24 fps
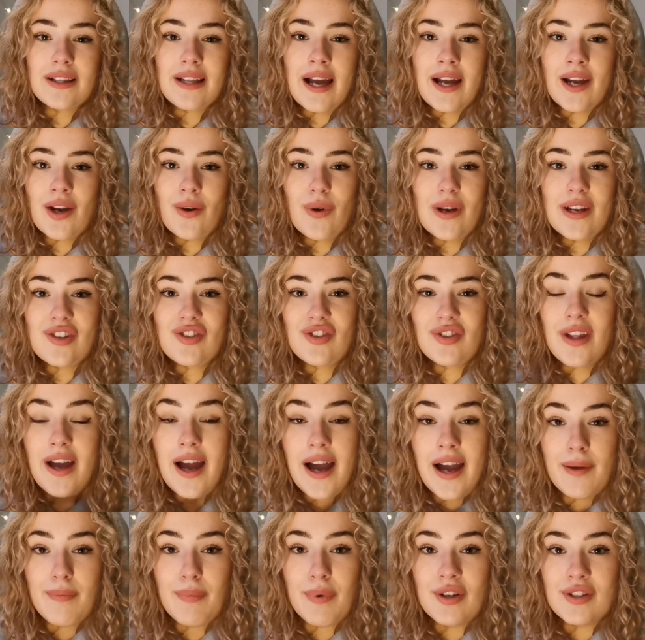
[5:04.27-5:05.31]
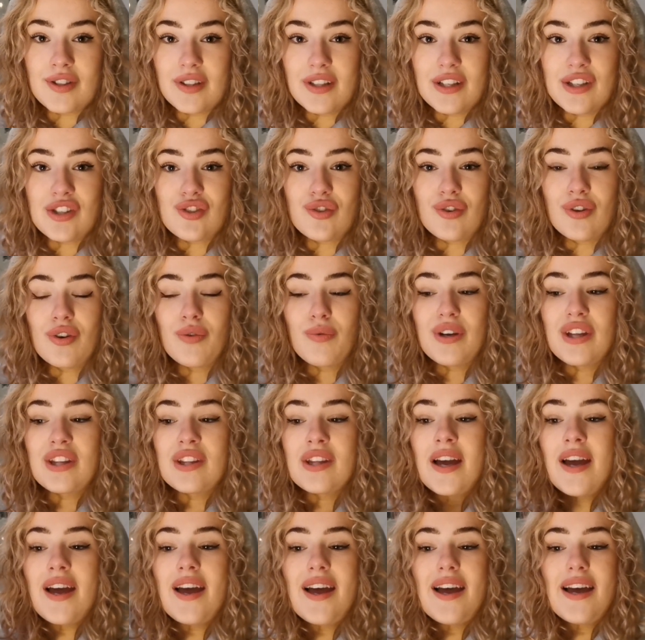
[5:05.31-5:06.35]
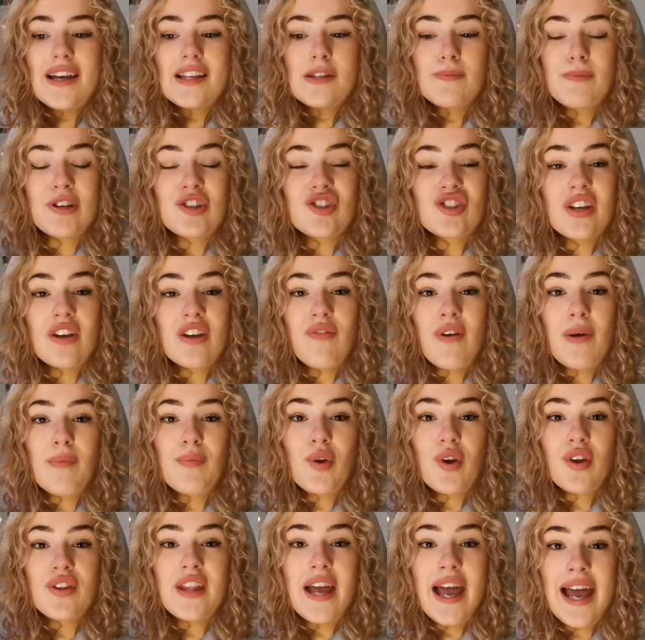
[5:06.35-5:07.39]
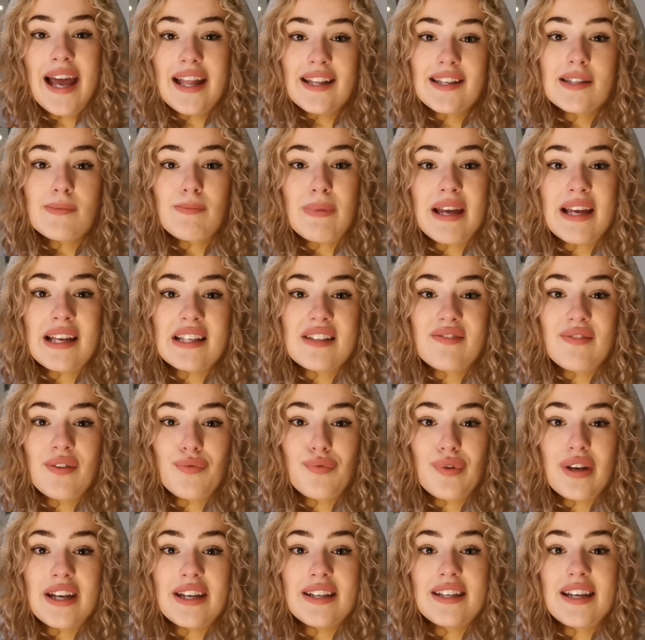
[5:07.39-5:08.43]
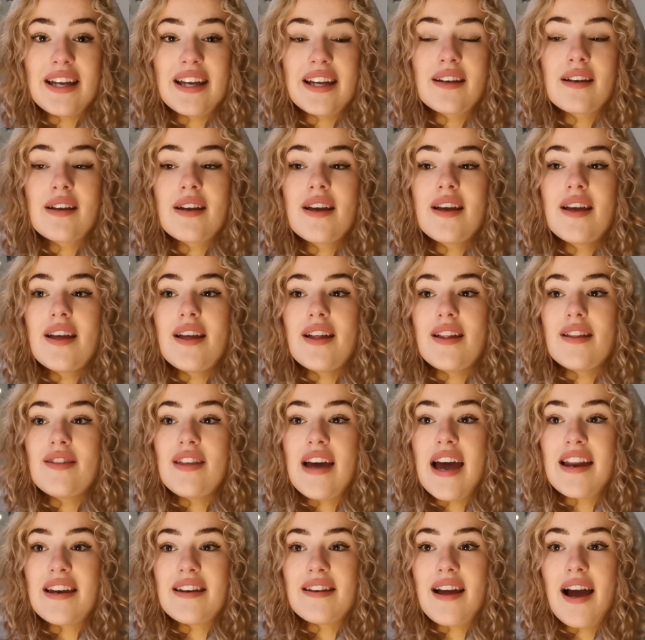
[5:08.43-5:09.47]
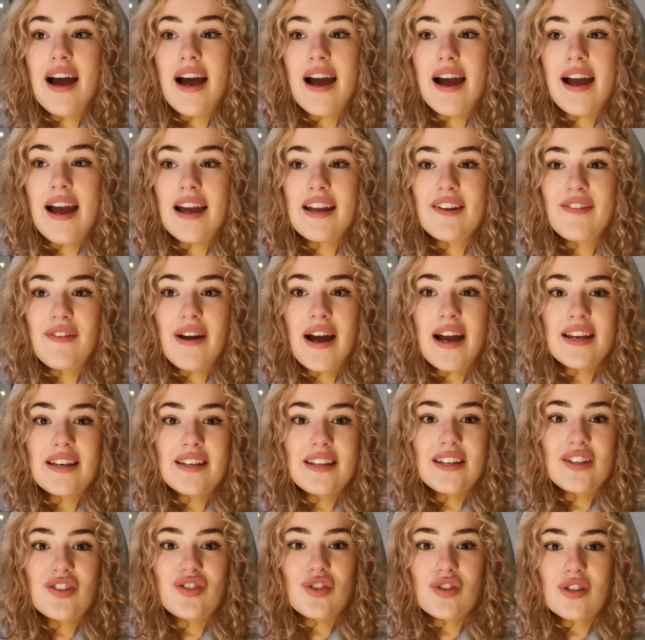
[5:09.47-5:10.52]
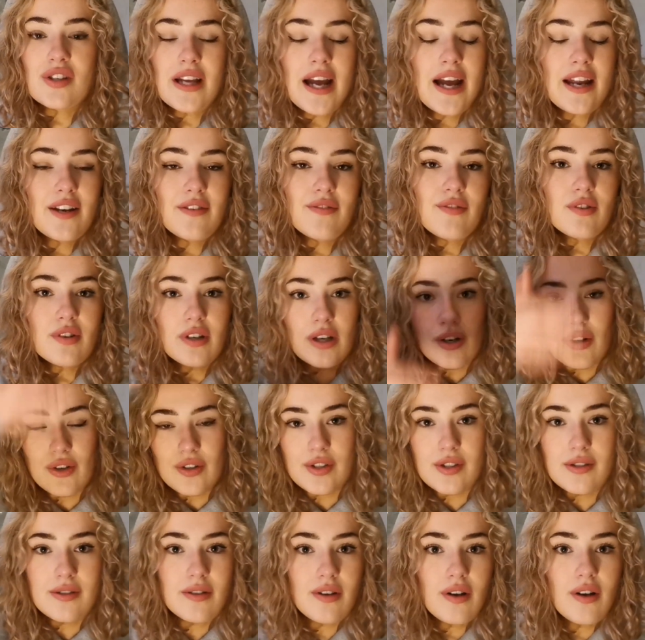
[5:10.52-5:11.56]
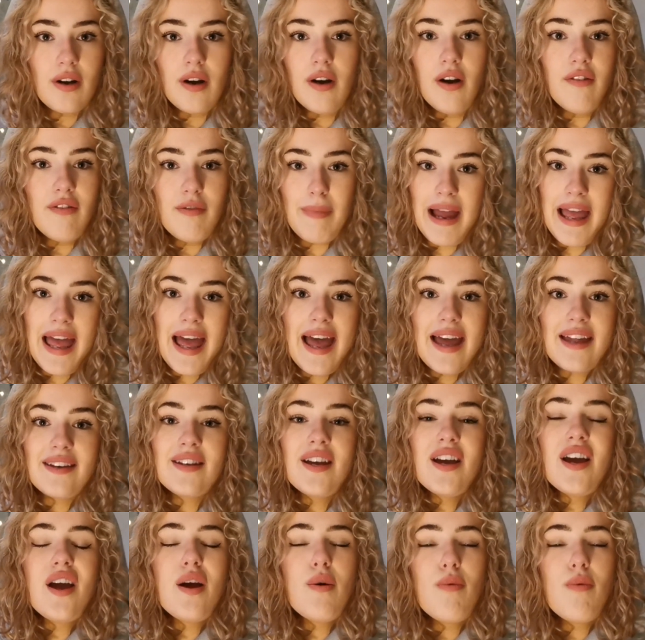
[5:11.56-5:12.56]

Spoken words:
language that I personally struggle with, especially if I'm not in the headspace for reading, then I find it just kind of goes over my head.